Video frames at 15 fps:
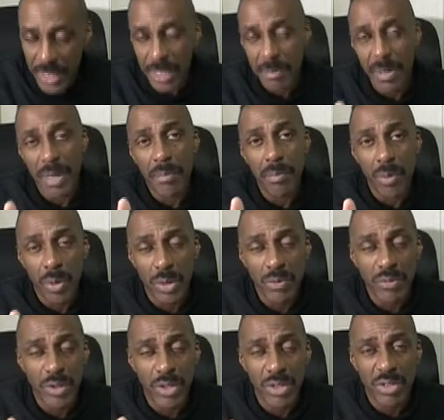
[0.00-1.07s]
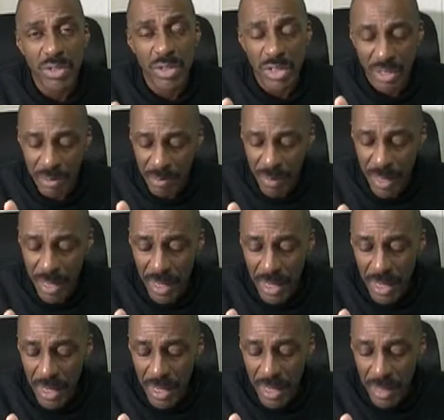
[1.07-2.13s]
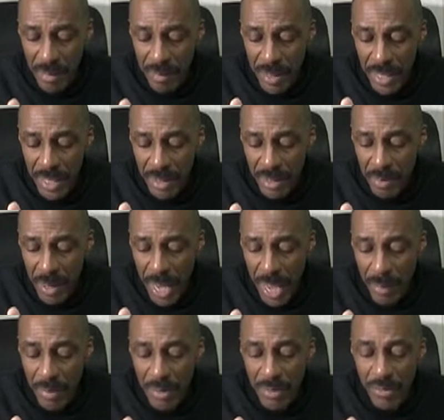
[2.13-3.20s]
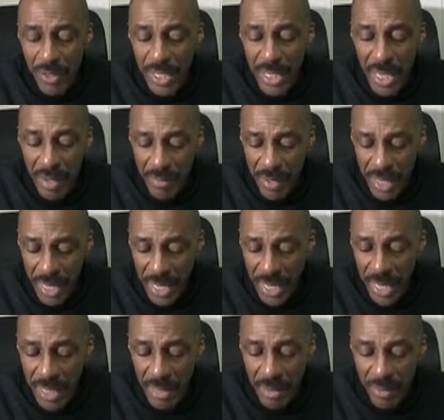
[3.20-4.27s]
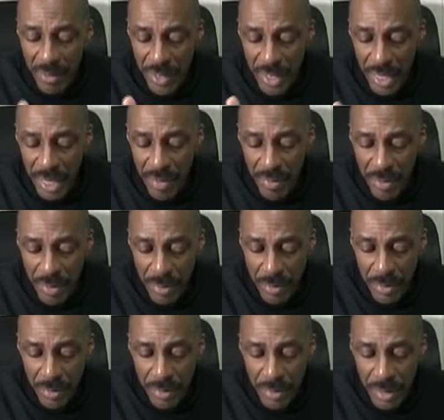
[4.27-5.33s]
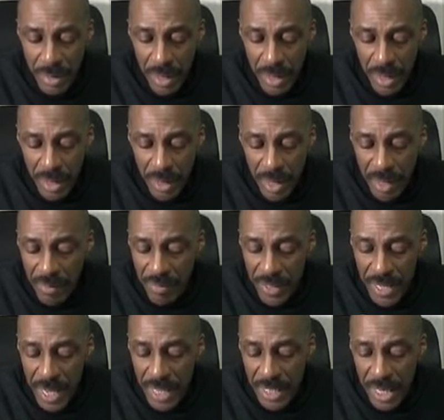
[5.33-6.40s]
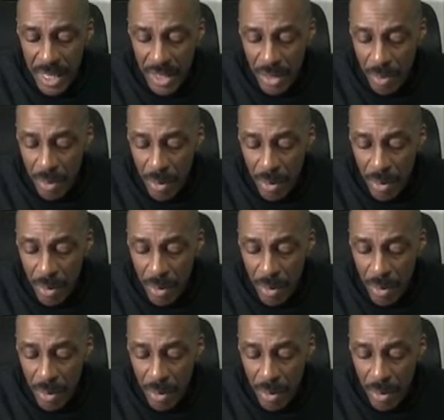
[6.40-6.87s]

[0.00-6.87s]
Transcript: It's going to be important for you to just be able to forgive, heal, forgive, and forget and to